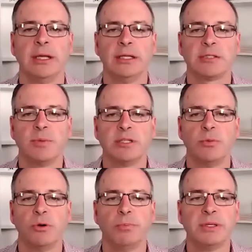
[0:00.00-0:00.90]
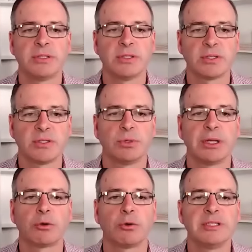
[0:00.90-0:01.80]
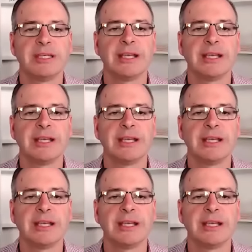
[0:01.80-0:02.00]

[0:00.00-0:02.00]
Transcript: This means more businesses are increasing